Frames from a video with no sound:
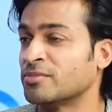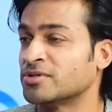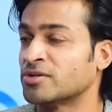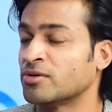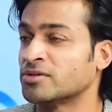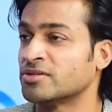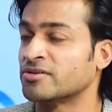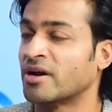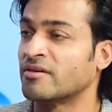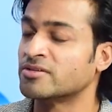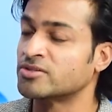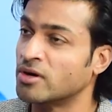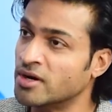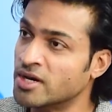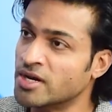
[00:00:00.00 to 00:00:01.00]
Music Tours and
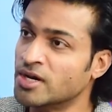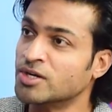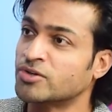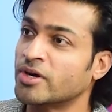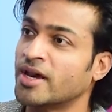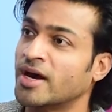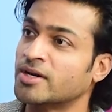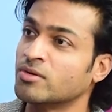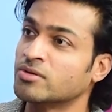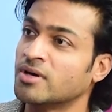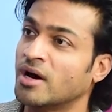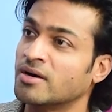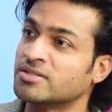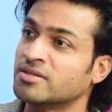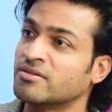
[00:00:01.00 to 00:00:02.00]
Travel. So yeah,
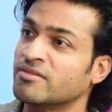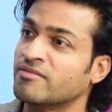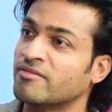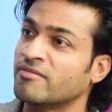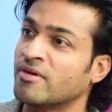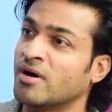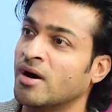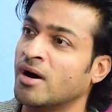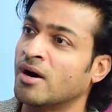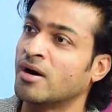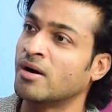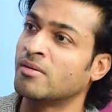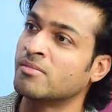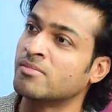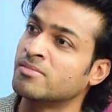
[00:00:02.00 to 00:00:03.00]
2000,
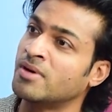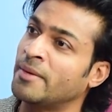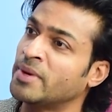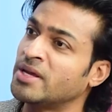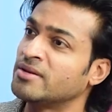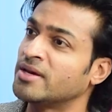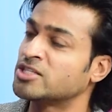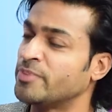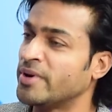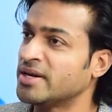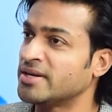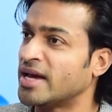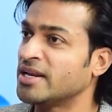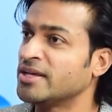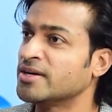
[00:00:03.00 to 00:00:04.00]
I mean, it's
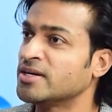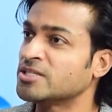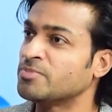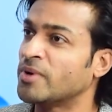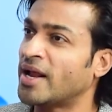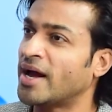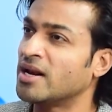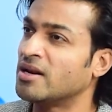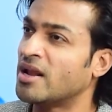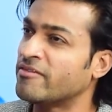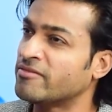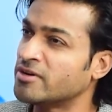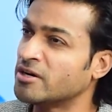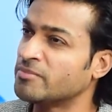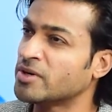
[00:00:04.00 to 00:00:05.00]
been 10 years, but I
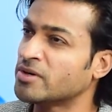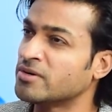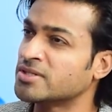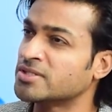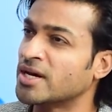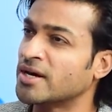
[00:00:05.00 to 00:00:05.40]
left it because